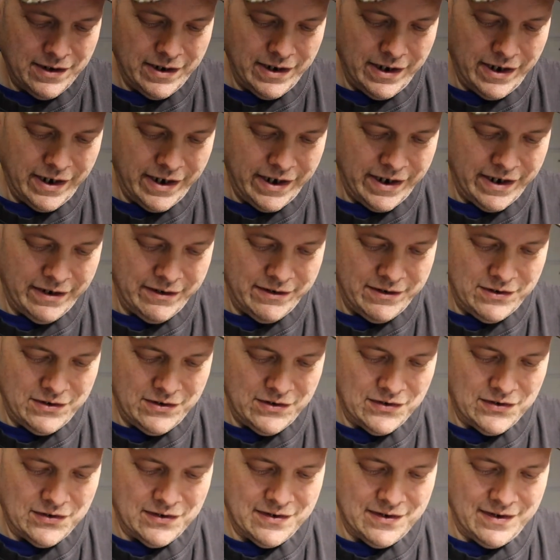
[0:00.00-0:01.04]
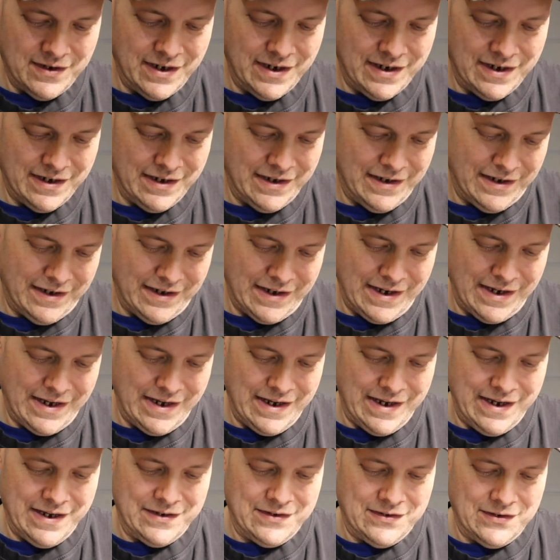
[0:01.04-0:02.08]
It's
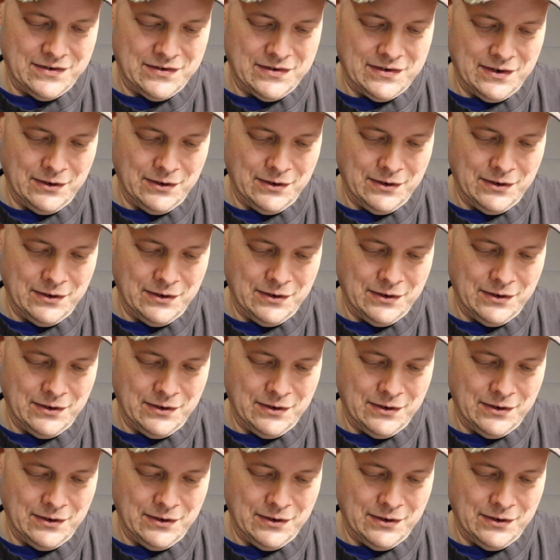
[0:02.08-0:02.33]
just